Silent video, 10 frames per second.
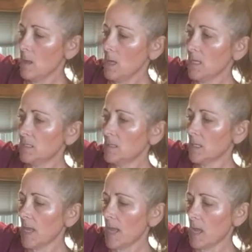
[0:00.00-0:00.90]
into the
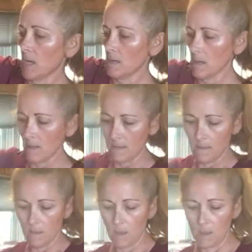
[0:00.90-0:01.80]
can
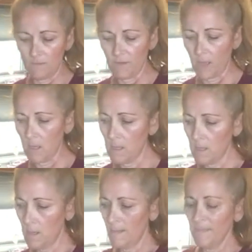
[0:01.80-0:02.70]
of
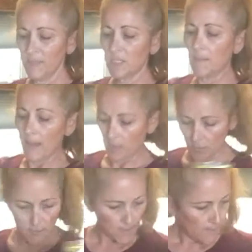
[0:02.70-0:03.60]

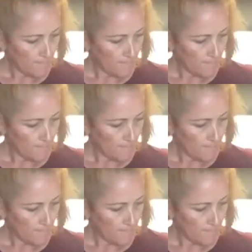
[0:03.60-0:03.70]
tomatoes.